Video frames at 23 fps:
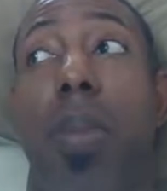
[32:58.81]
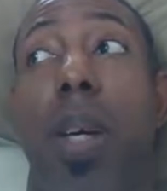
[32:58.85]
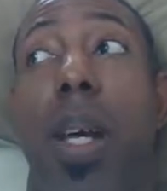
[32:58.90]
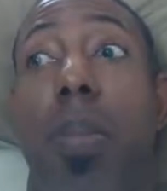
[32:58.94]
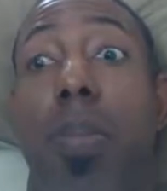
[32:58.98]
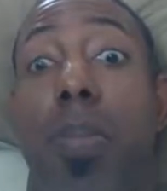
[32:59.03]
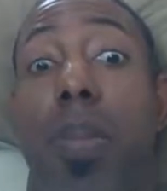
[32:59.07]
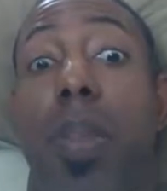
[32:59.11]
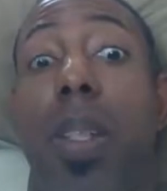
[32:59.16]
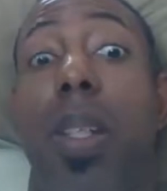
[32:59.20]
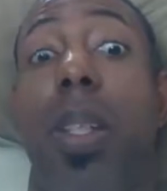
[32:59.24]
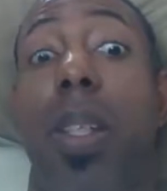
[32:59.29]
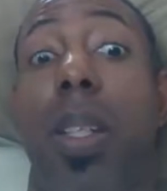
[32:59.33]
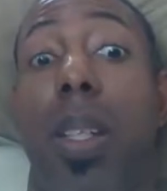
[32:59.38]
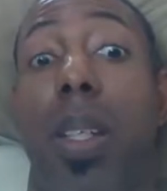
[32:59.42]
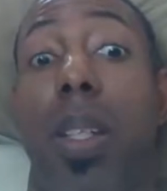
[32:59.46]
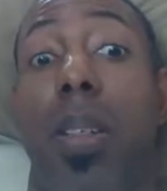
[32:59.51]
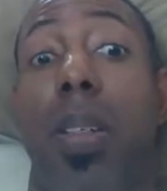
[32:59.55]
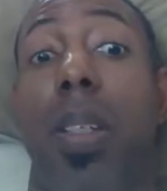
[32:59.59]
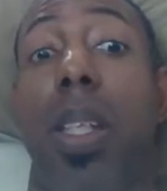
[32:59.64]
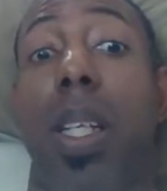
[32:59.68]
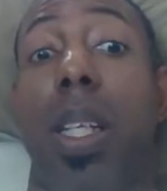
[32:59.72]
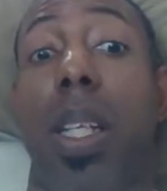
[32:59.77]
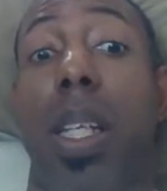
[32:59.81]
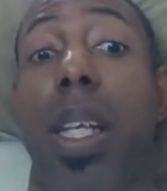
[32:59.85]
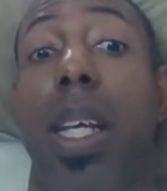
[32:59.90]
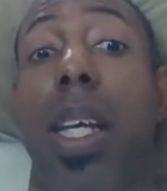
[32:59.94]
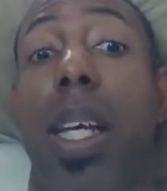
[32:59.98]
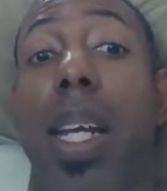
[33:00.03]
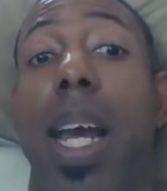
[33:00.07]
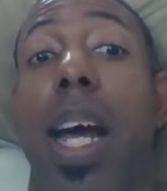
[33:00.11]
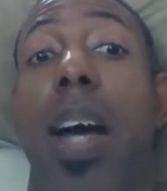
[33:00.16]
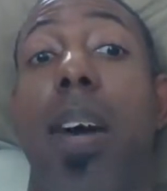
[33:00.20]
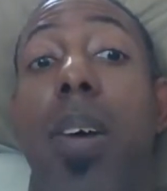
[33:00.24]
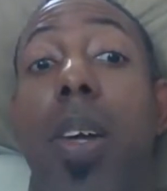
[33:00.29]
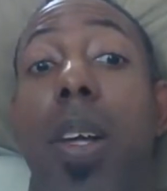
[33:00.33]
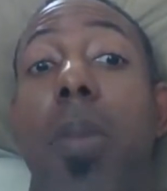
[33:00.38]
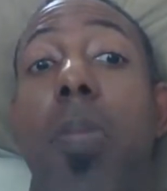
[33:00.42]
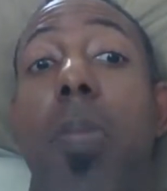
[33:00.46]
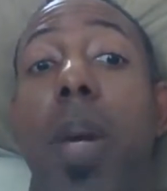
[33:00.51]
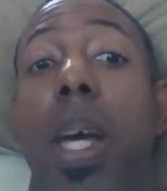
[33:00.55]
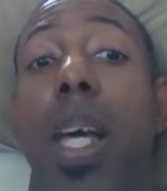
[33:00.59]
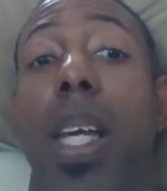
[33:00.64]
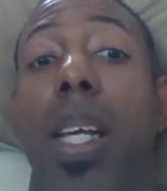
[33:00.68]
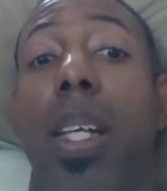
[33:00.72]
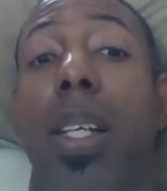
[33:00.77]
I'm literally laid out
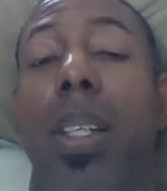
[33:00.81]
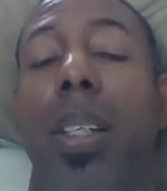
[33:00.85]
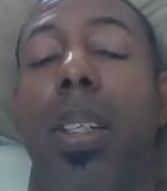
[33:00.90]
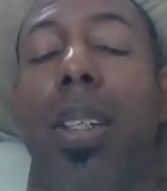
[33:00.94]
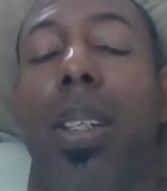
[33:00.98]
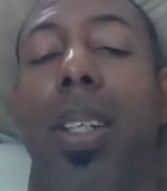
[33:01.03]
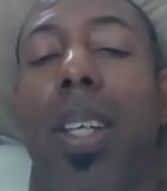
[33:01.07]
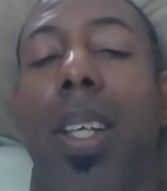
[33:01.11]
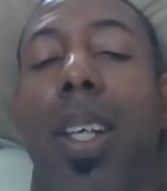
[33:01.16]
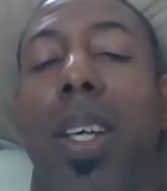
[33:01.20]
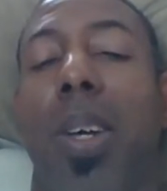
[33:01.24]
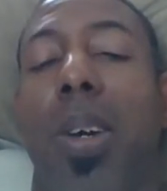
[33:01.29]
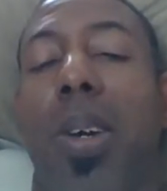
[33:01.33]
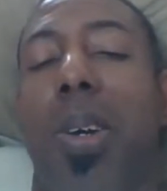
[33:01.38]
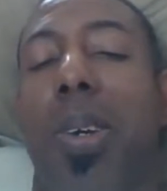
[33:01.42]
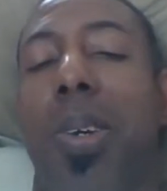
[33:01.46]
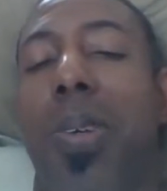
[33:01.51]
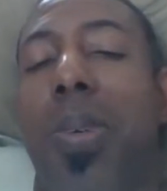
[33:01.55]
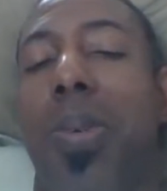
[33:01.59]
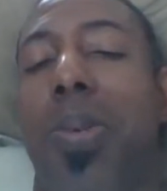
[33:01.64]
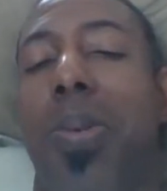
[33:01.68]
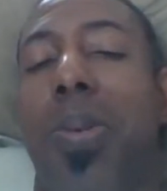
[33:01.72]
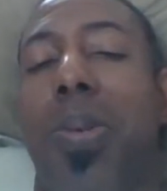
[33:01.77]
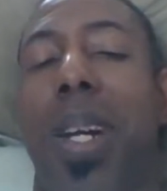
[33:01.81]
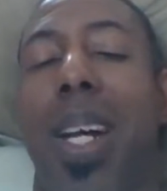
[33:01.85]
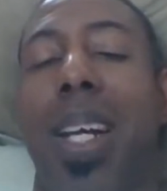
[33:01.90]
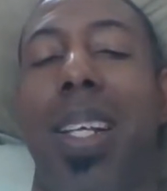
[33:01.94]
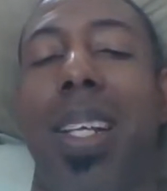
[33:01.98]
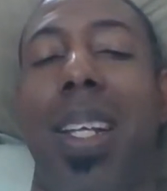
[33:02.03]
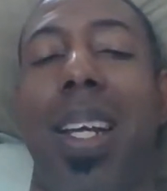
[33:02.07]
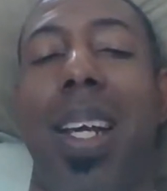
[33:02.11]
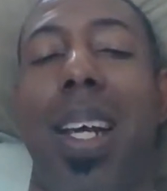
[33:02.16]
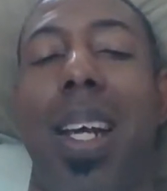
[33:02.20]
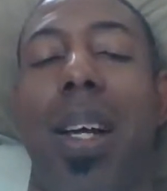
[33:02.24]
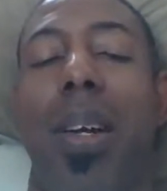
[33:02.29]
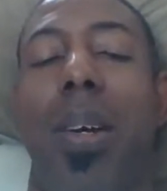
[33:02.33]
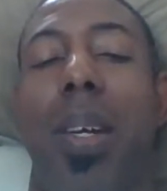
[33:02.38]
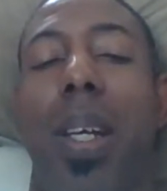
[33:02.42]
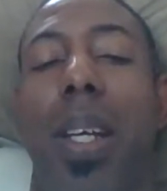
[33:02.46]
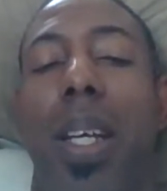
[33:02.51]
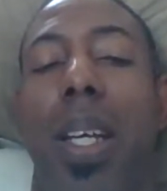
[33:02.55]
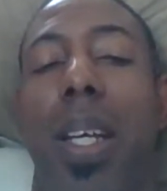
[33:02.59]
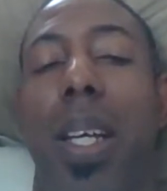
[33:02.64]
in pain right now.